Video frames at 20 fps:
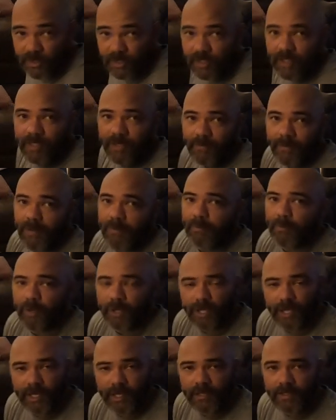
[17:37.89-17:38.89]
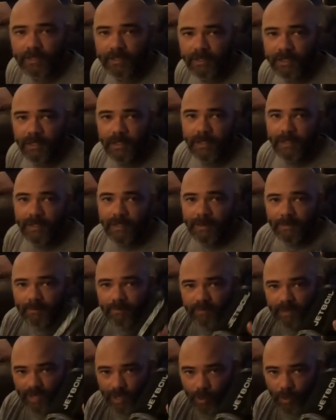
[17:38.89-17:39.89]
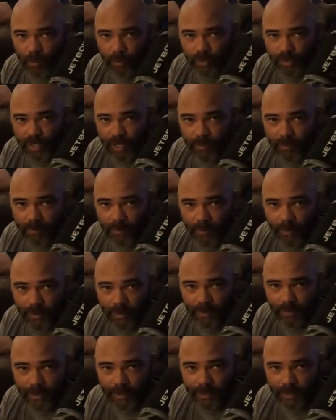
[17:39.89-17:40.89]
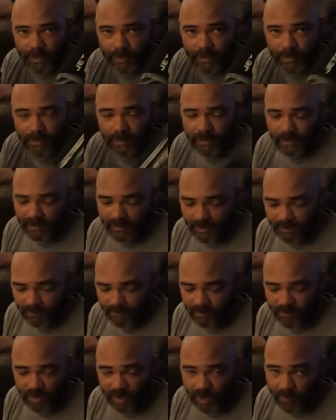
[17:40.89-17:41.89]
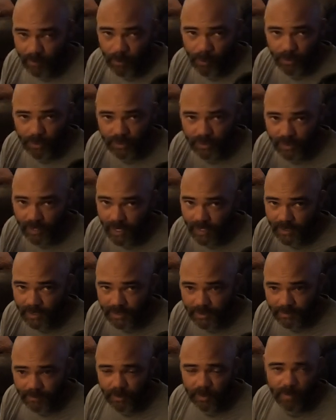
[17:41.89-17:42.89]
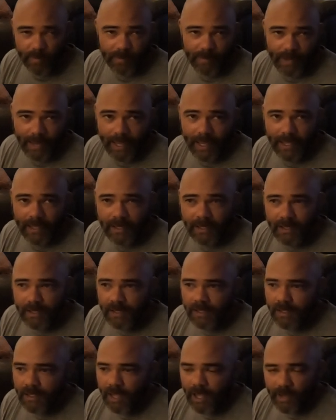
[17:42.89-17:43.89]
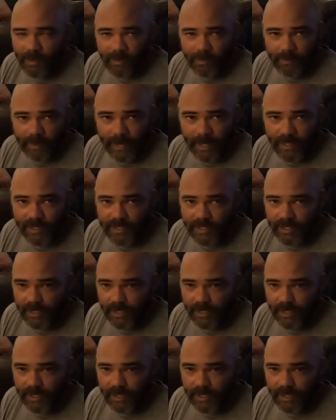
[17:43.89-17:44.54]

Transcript: just gonna be bringing the old jet boil here. The jet boils are awesome. You can buy other brands,